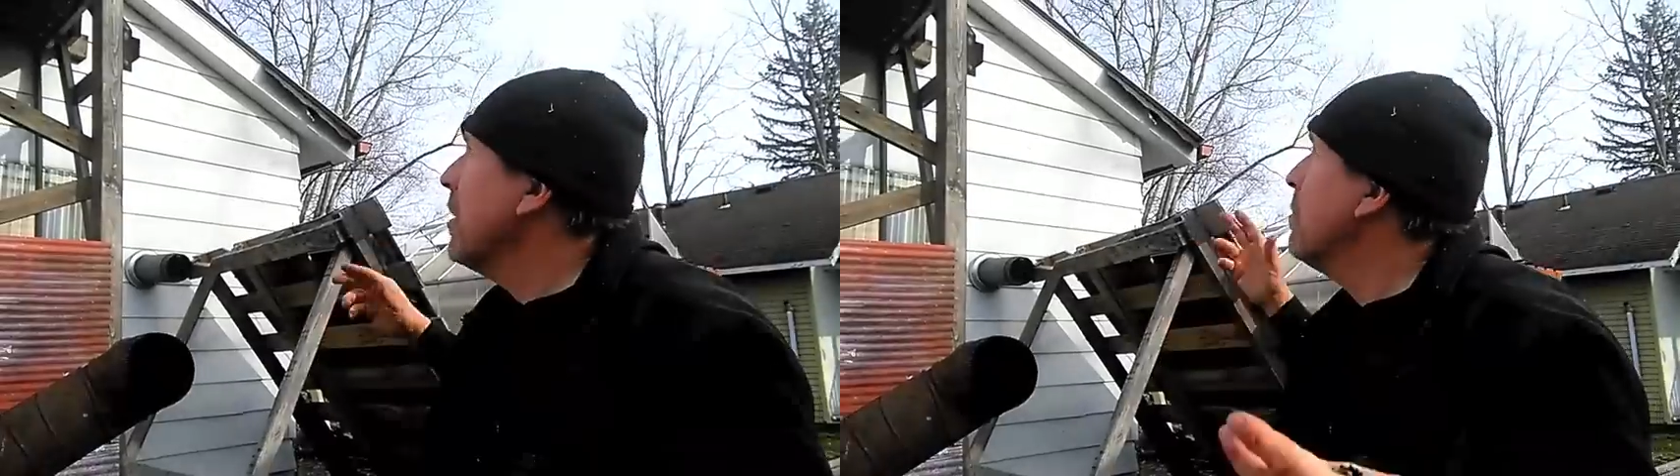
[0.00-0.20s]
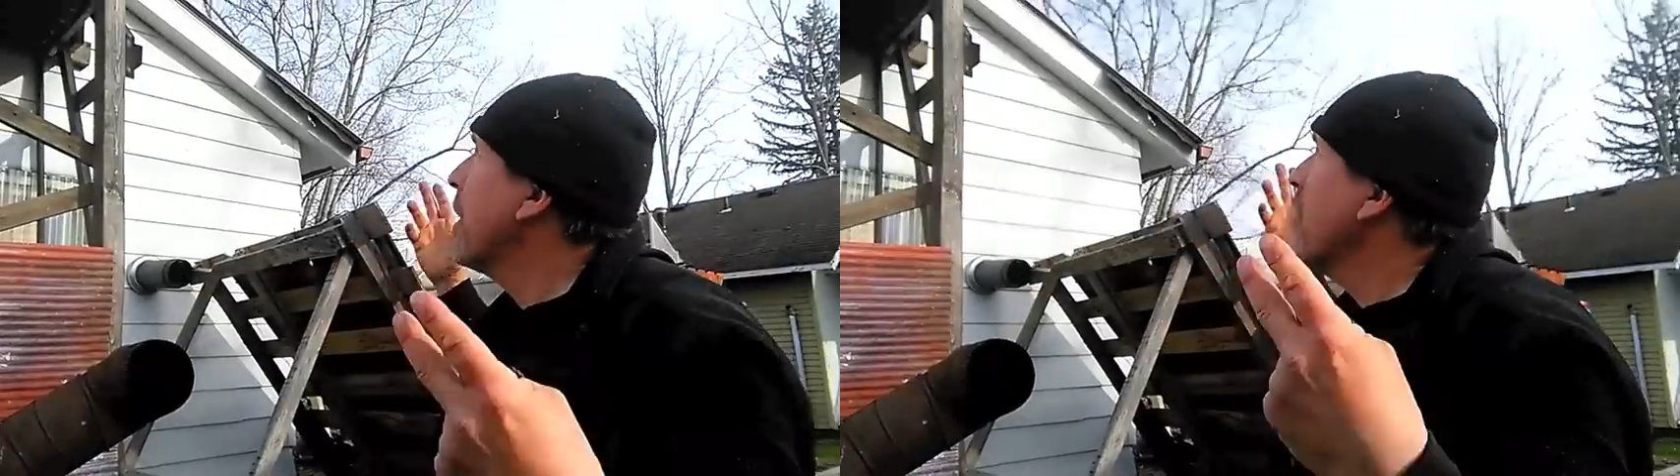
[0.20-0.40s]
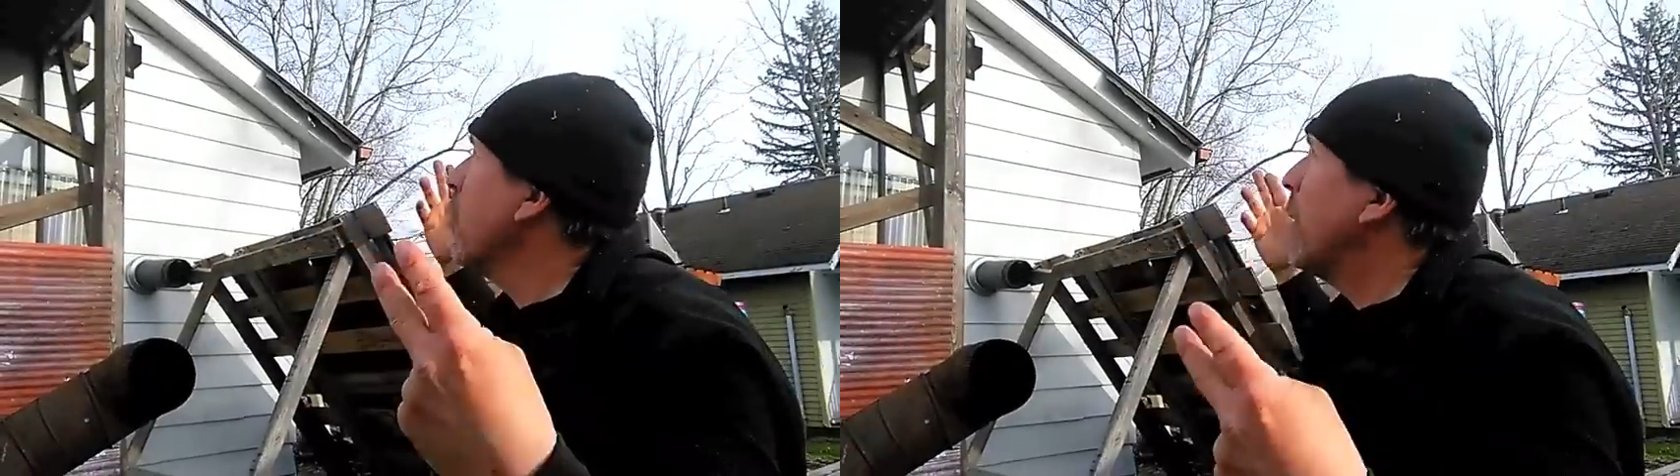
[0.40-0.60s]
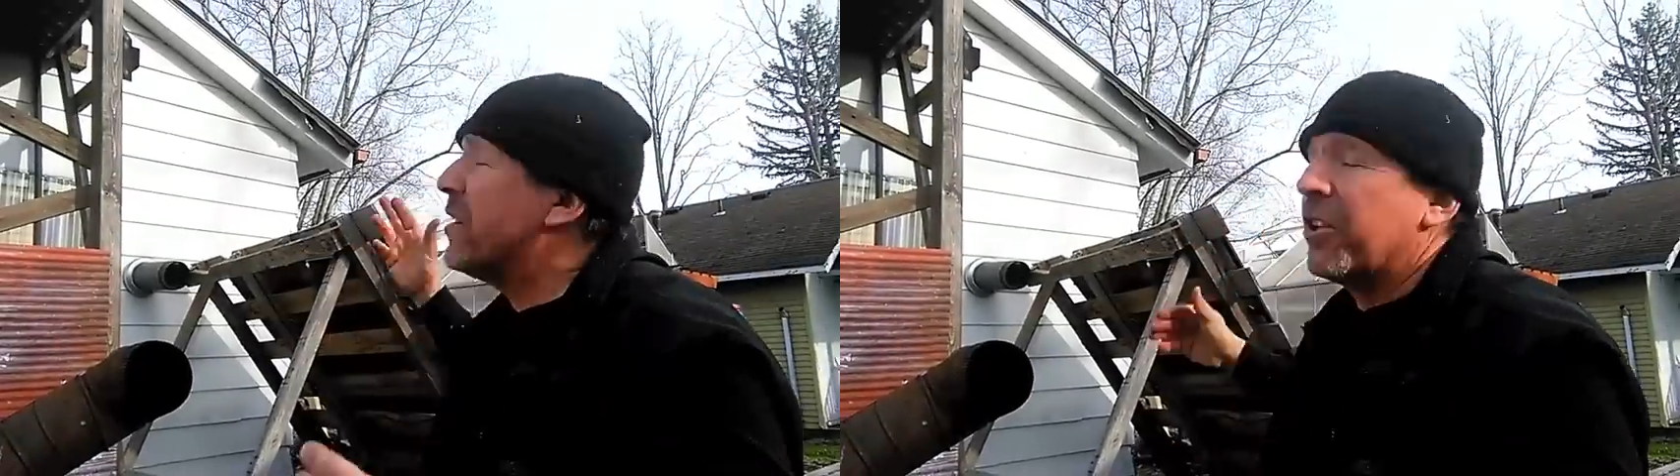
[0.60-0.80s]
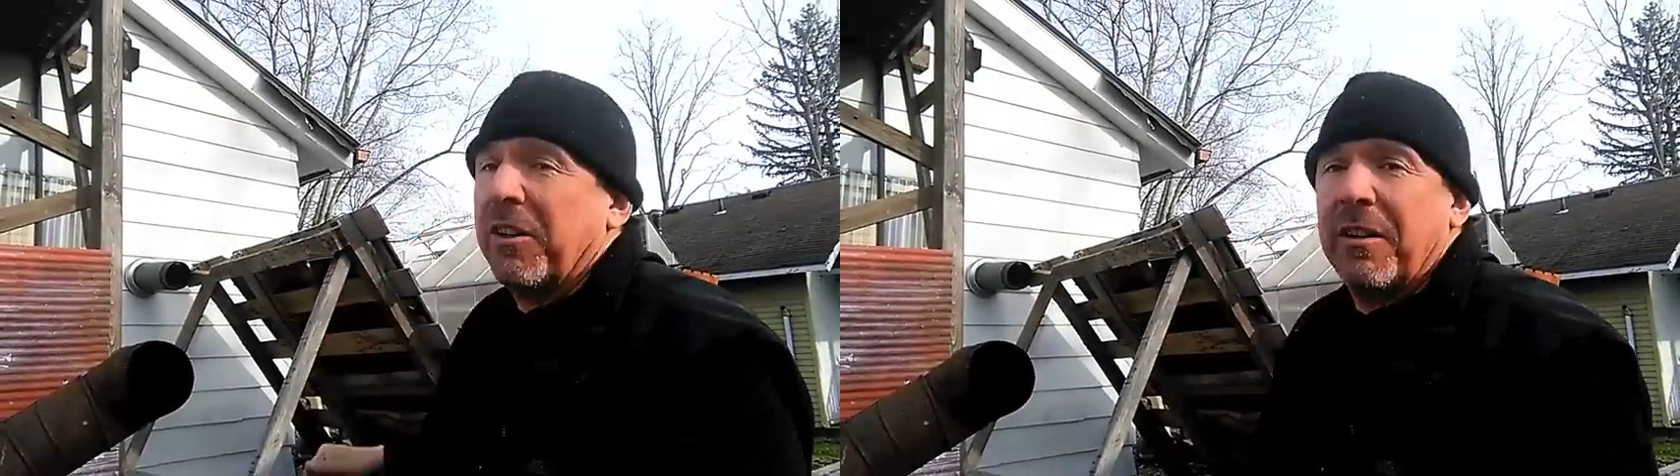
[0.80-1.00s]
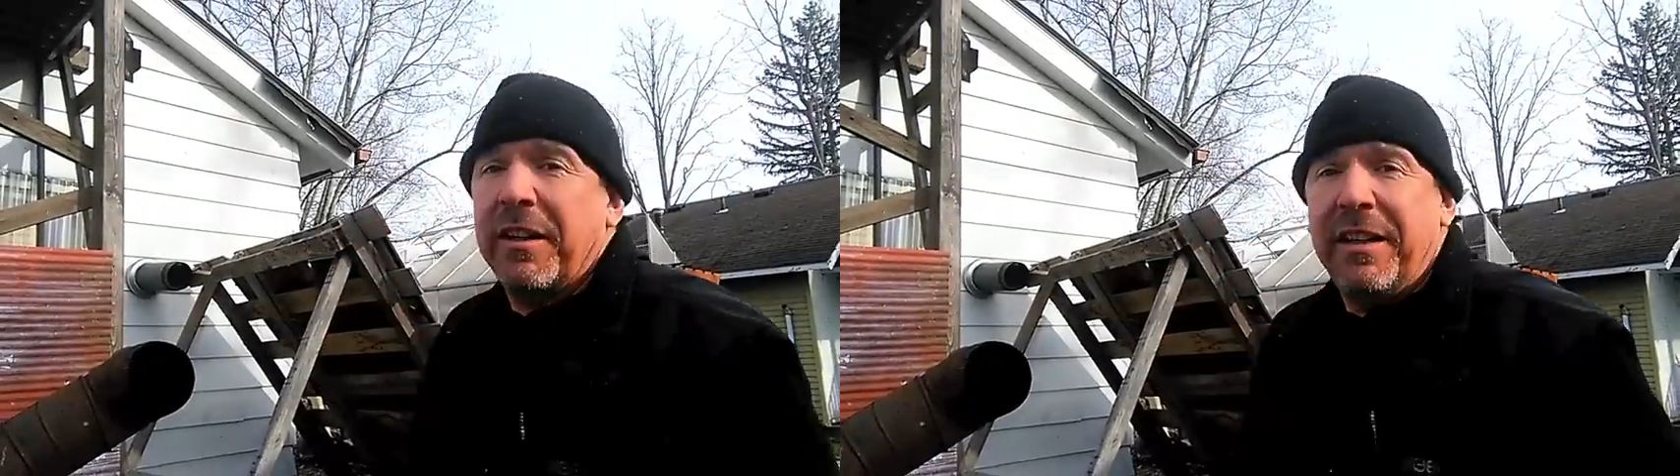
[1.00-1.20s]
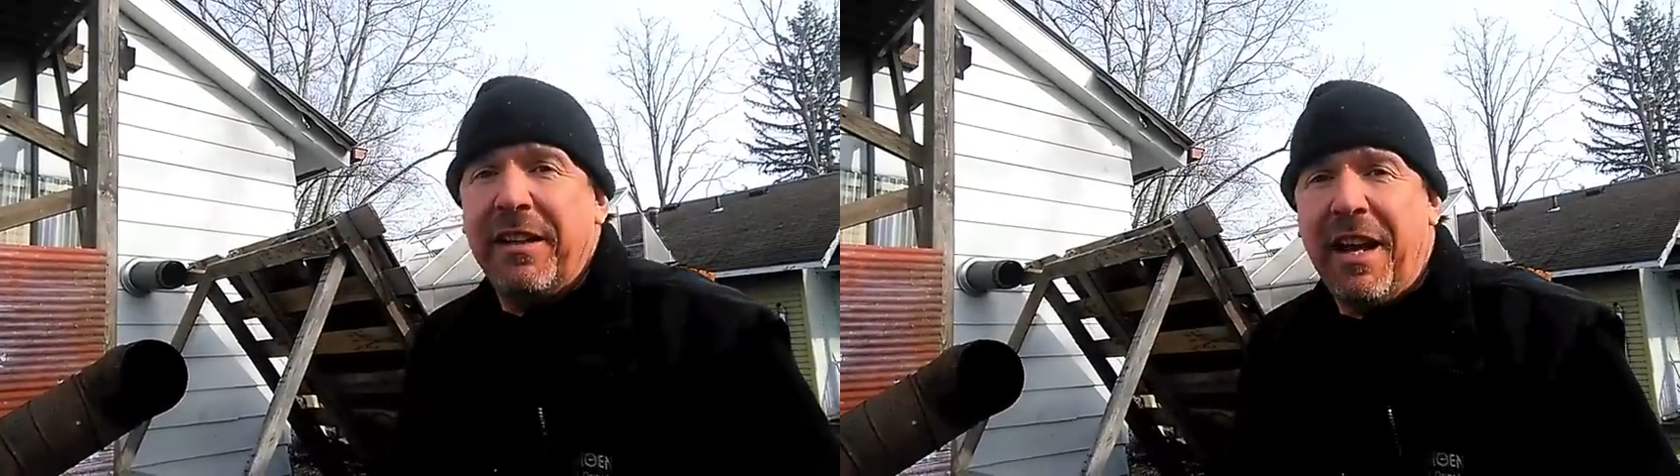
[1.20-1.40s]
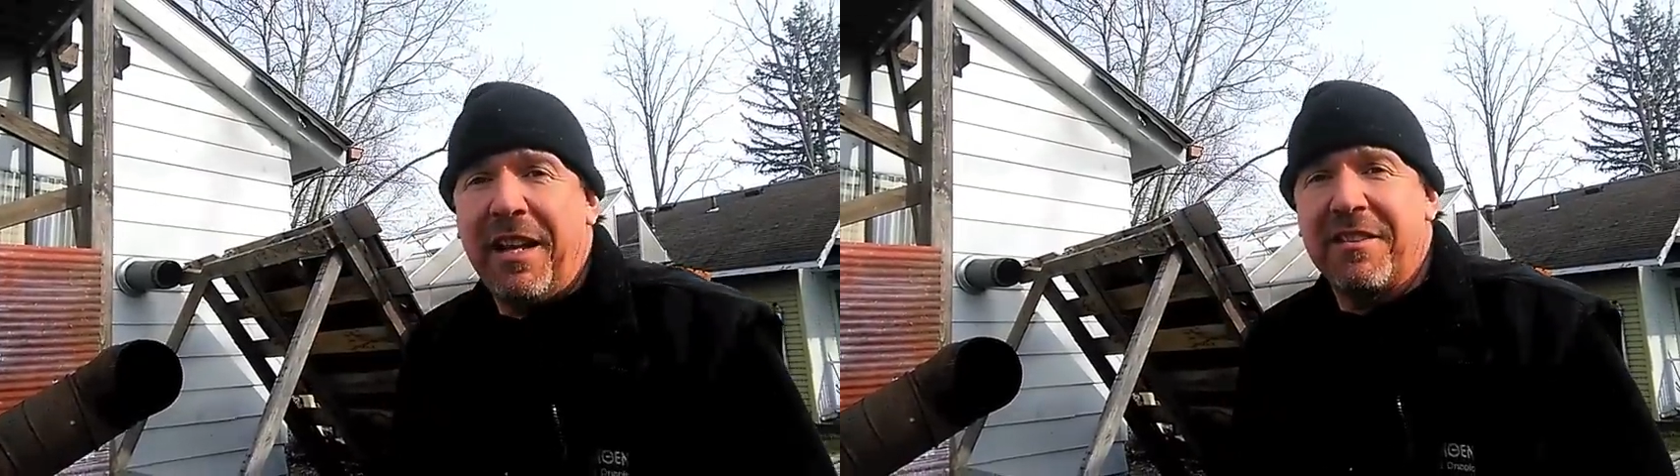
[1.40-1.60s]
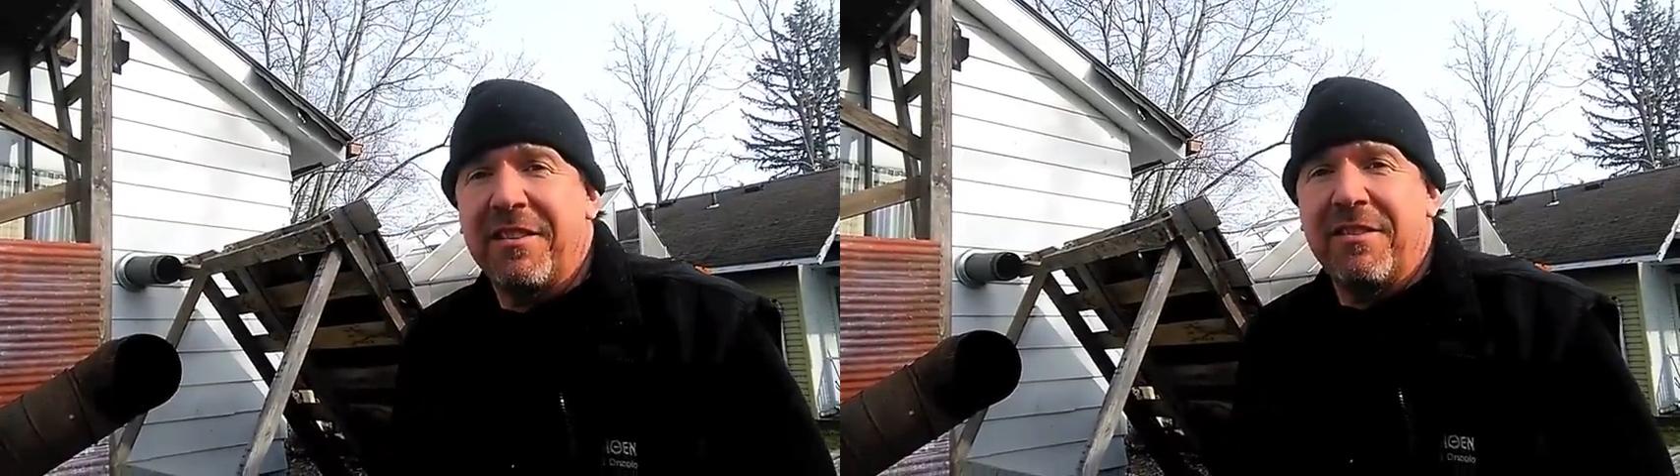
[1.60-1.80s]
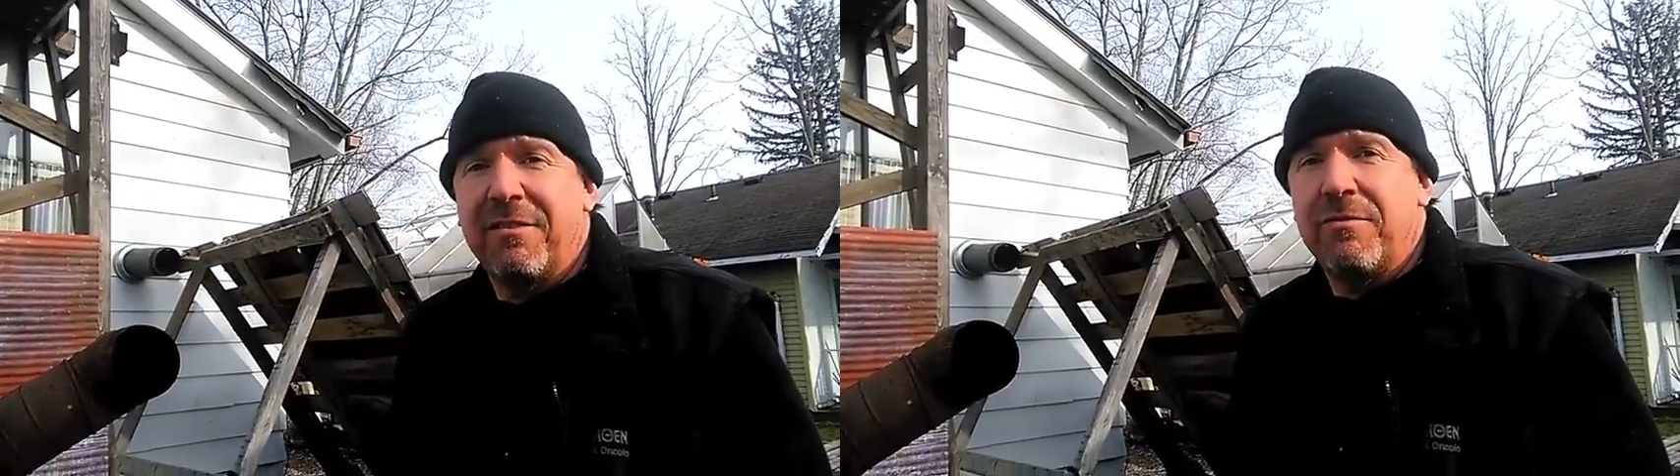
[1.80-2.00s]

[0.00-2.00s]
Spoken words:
But in the winter, it hasn't